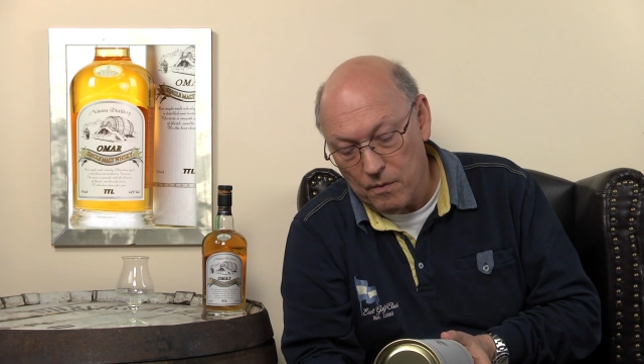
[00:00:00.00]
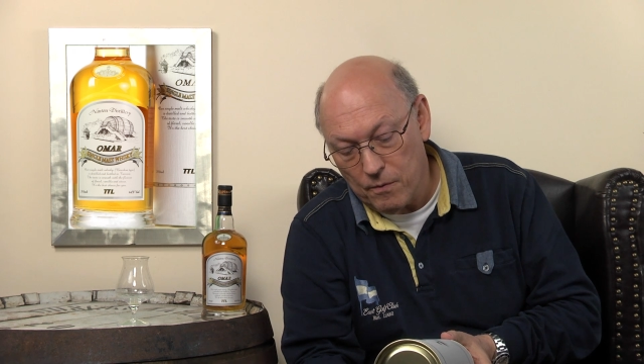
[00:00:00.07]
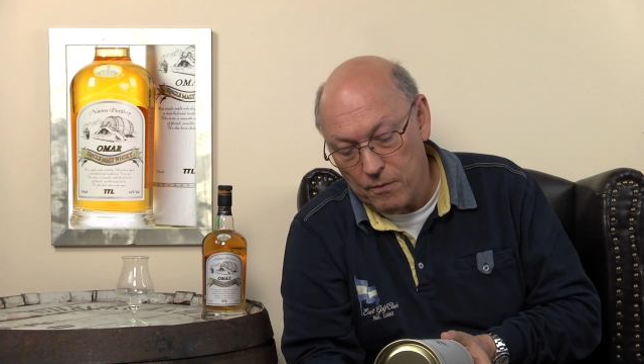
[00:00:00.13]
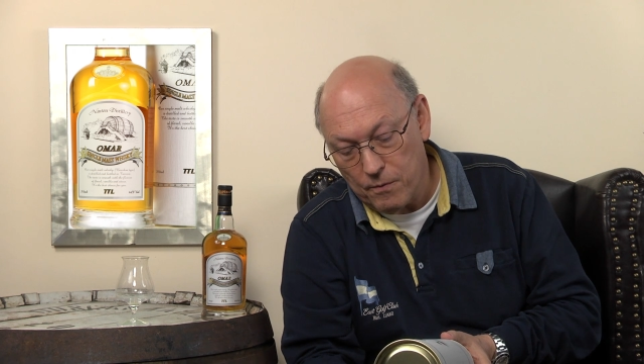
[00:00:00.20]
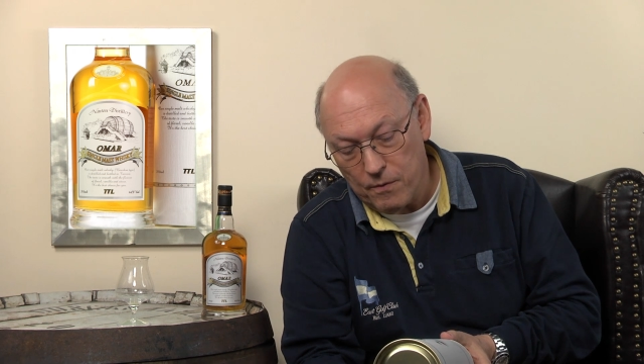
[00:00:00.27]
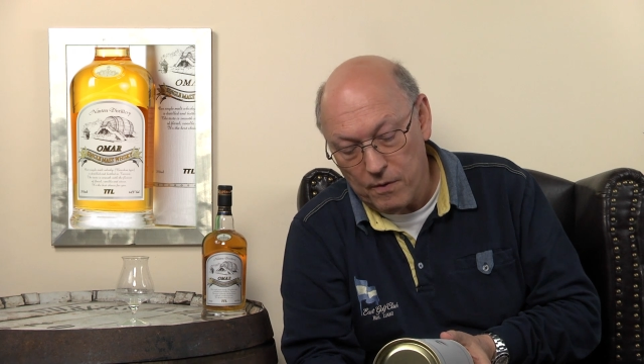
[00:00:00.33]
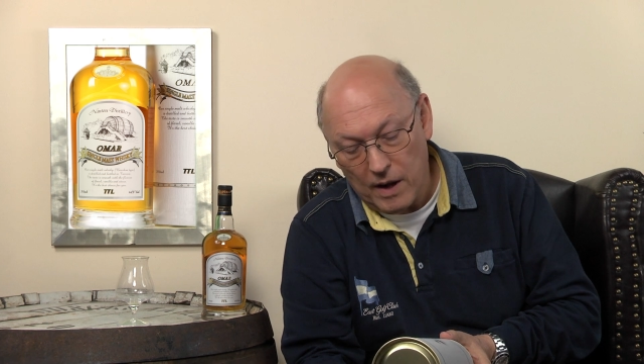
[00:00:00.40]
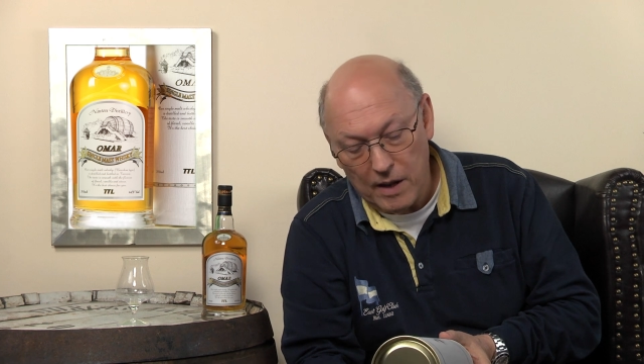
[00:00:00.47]

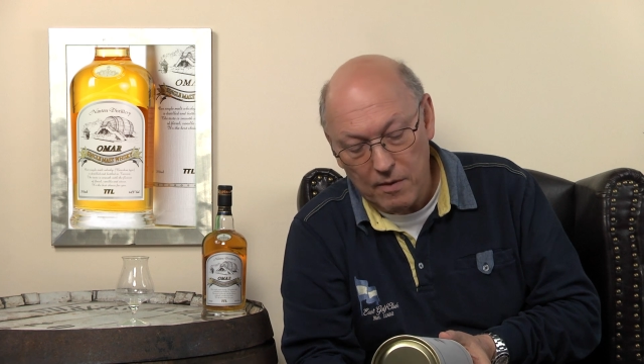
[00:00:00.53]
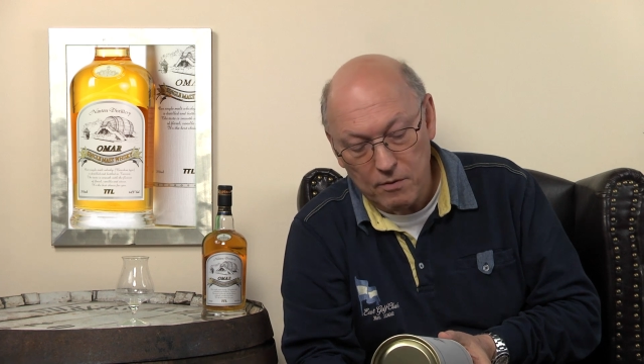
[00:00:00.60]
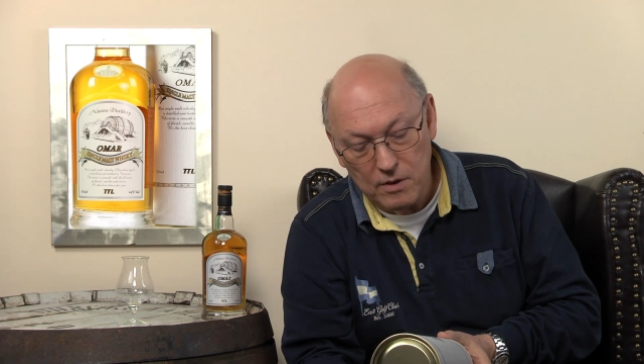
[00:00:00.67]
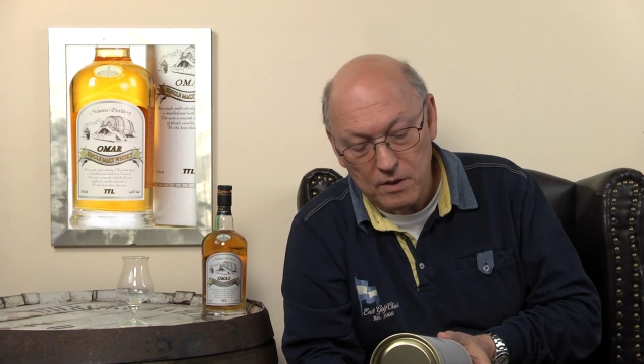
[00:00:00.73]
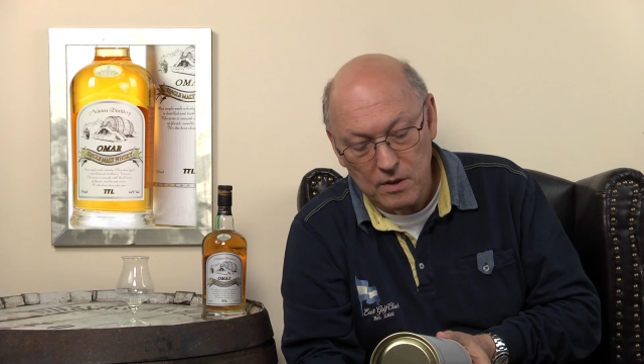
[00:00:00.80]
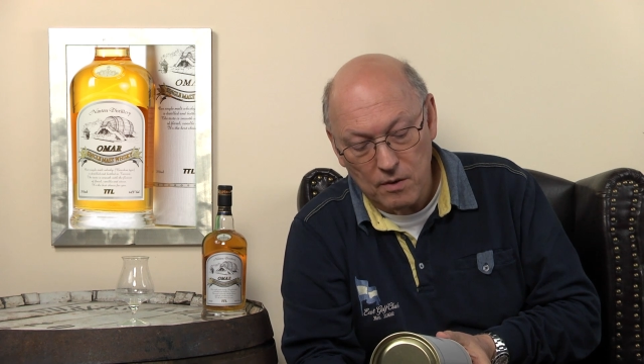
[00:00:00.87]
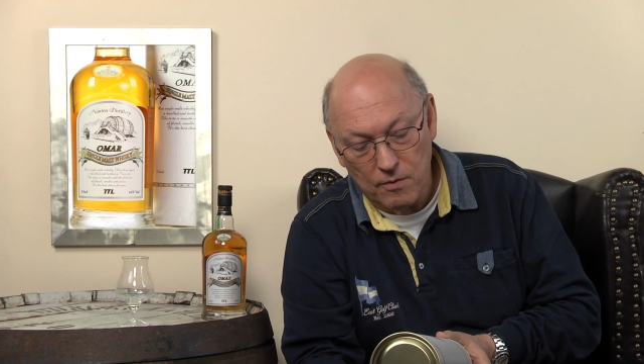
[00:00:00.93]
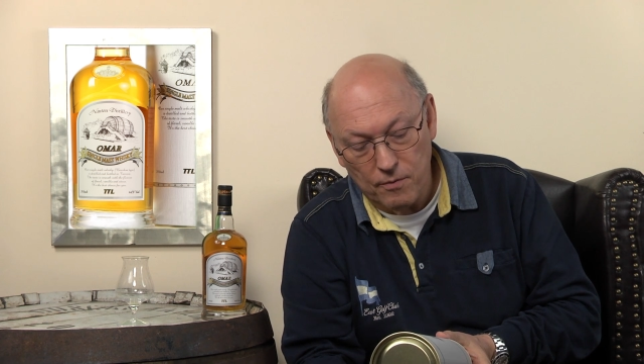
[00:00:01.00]

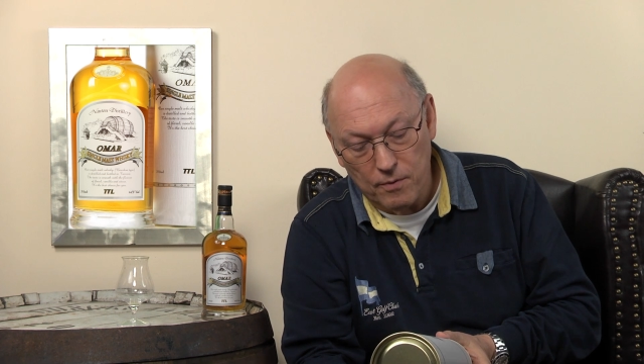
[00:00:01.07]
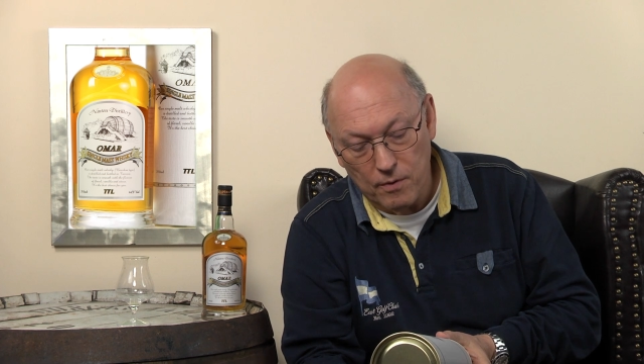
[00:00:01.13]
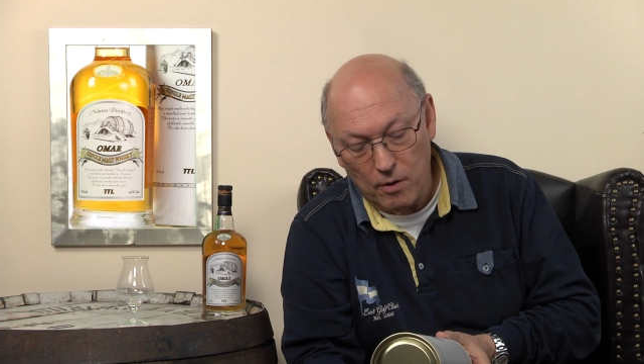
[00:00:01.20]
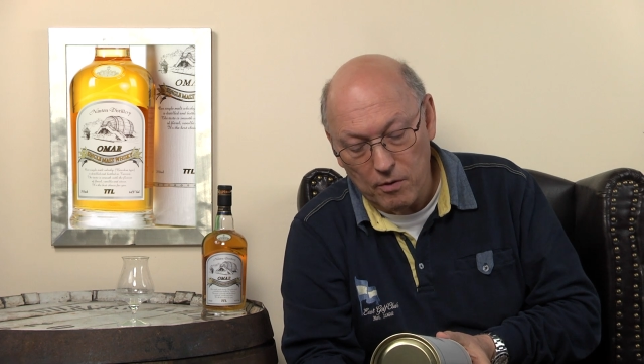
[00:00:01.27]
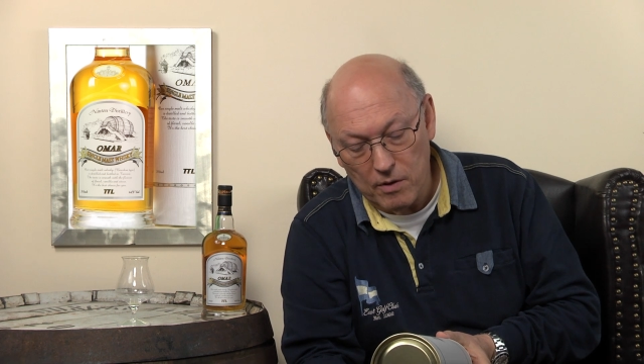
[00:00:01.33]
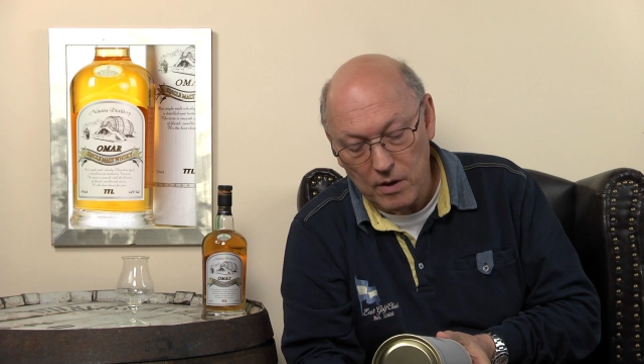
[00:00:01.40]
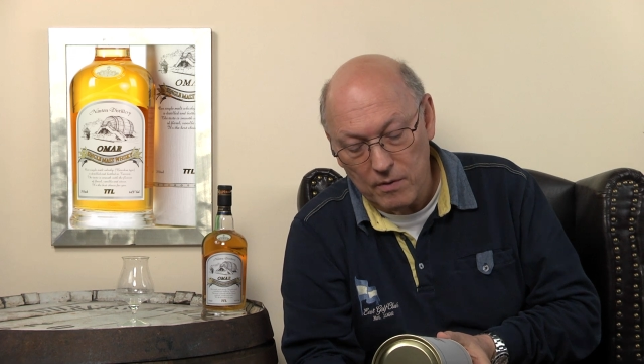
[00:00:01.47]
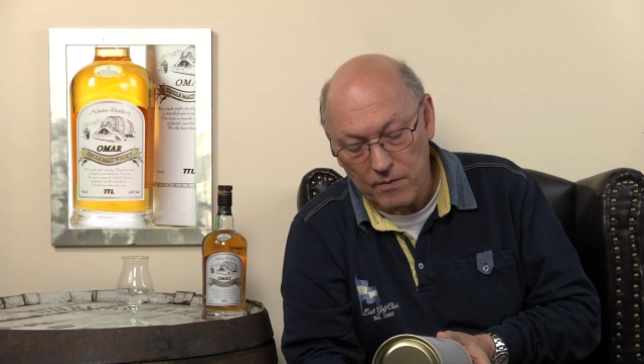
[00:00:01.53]
flavors of
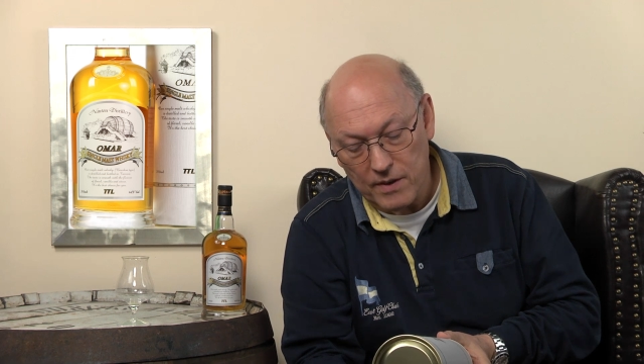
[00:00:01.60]
floral,